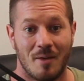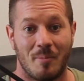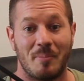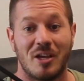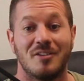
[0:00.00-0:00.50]

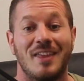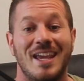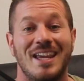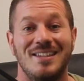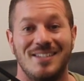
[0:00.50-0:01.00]
but because they're
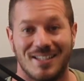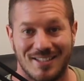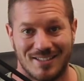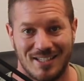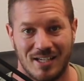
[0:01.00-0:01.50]
easier
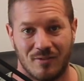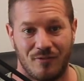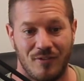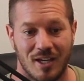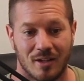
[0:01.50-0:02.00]
to see and
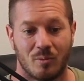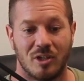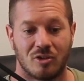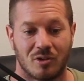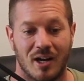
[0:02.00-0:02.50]
feel
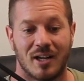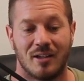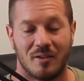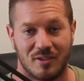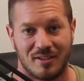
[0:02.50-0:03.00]
when you're trying to
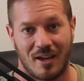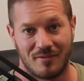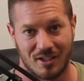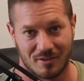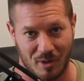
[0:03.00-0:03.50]
lift as
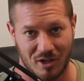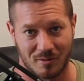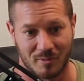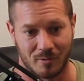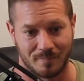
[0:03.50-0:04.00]
heavy as
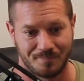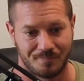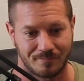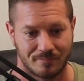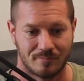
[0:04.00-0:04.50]
possible.
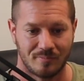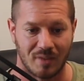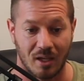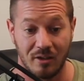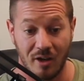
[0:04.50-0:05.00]

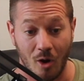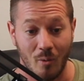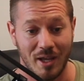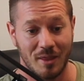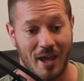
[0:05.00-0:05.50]

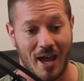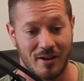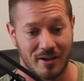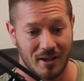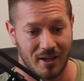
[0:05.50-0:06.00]
Knowing
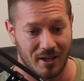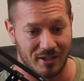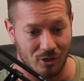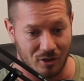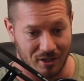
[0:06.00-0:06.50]
that
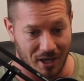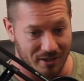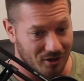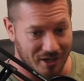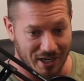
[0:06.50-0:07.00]
you are
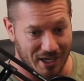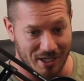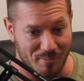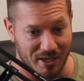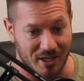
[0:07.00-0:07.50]
not getting
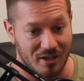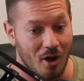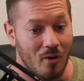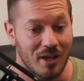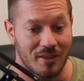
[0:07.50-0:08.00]
any bigger,
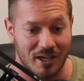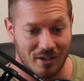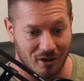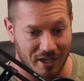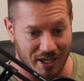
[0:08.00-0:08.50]
knowing that
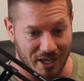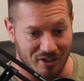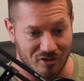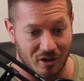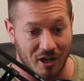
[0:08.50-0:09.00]
you're not getting any
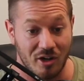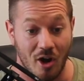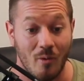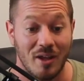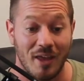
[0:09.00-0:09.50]
stronger,
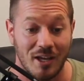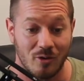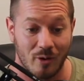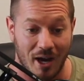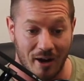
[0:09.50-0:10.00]
knowing that
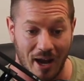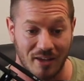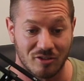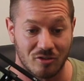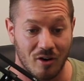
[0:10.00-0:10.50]
you are
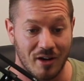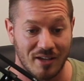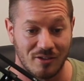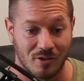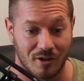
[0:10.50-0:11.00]
as strong
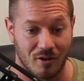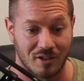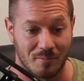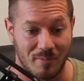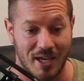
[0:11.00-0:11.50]
as you're going
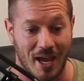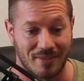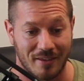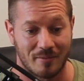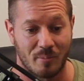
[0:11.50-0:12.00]
to be
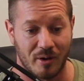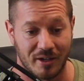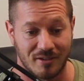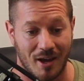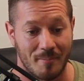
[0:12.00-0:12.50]
at this point
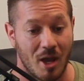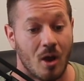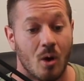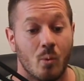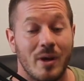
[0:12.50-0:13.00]
in time,
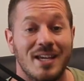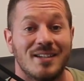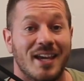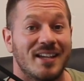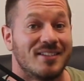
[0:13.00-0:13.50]
we can
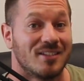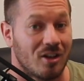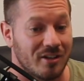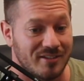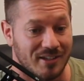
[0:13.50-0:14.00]
take
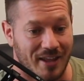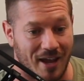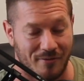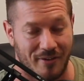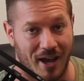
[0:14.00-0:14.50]
solace in
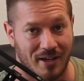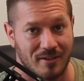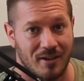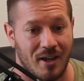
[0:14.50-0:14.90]
that fact.